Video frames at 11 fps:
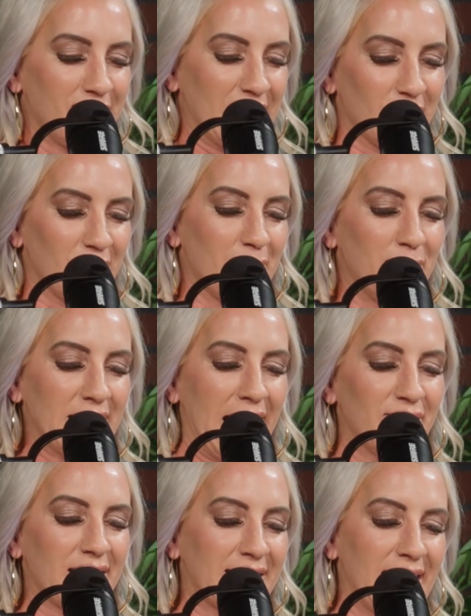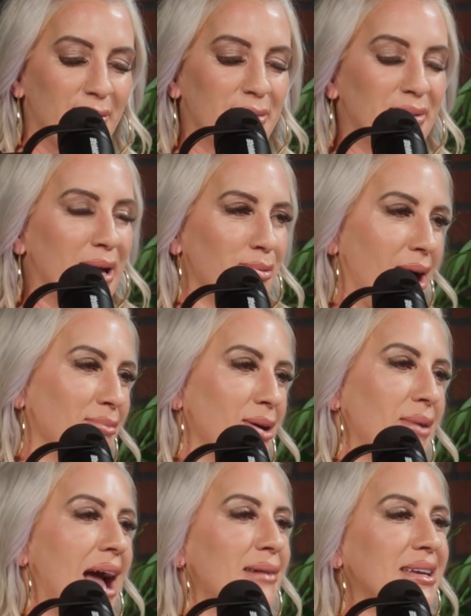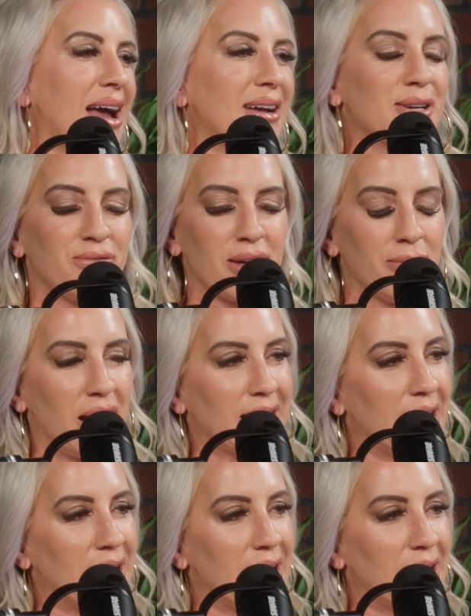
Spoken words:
regular, but I feel like that would be a problem. I mean, how do you feel about